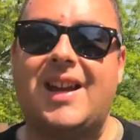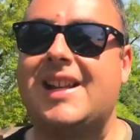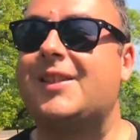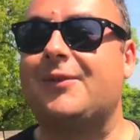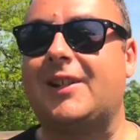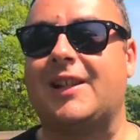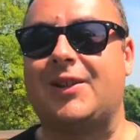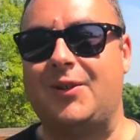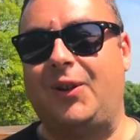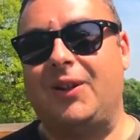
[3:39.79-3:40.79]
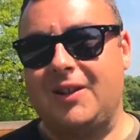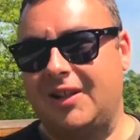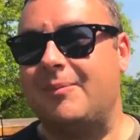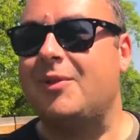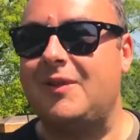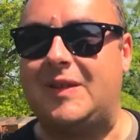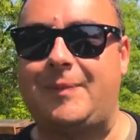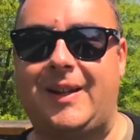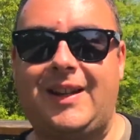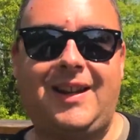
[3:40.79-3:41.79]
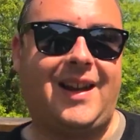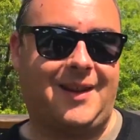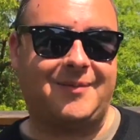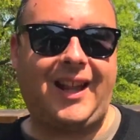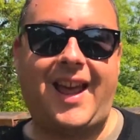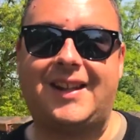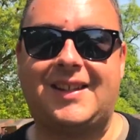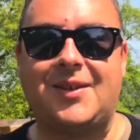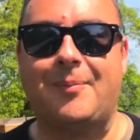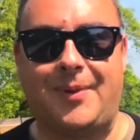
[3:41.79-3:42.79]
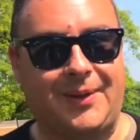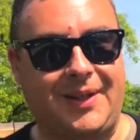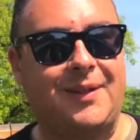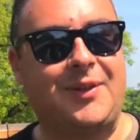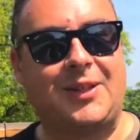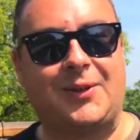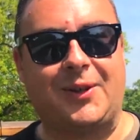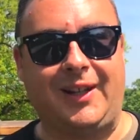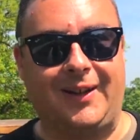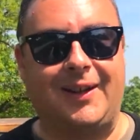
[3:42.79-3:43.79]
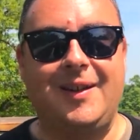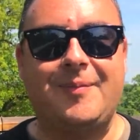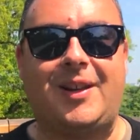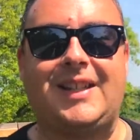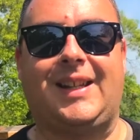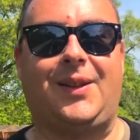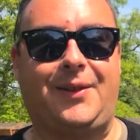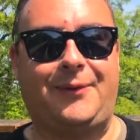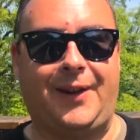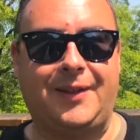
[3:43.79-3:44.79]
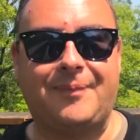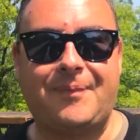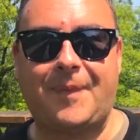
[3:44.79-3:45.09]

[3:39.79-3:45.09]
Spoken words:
And it's really cool. It moves a bit, and I'm glad it's not built in the Victorian era, but it's a lot of fun.